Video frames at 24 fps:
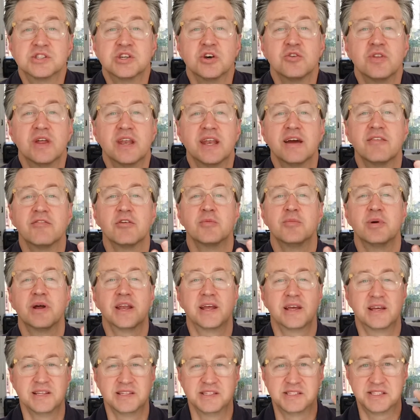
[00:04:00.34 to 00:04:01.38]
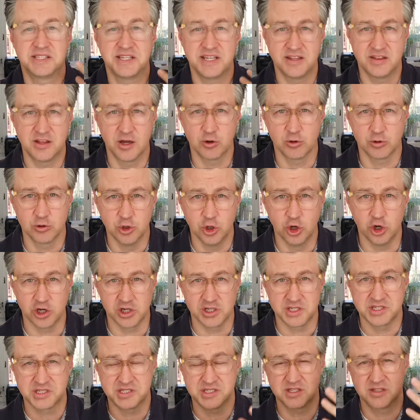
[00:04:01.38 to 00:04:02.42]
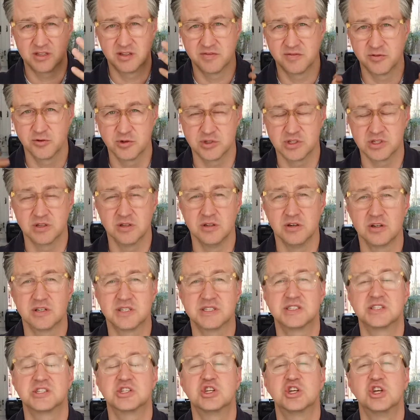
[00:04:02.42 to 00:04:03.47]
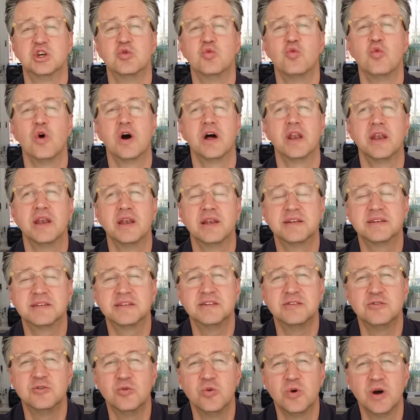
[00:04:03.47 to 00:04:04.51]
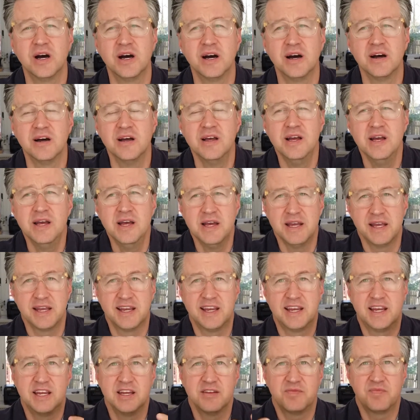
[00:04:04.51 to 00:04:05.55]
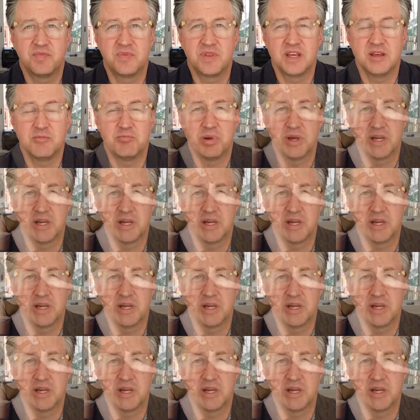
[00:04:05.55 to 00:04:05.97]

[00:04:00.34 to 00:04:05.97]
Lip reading: so that everybody can see their looks. The first looks, you want to get the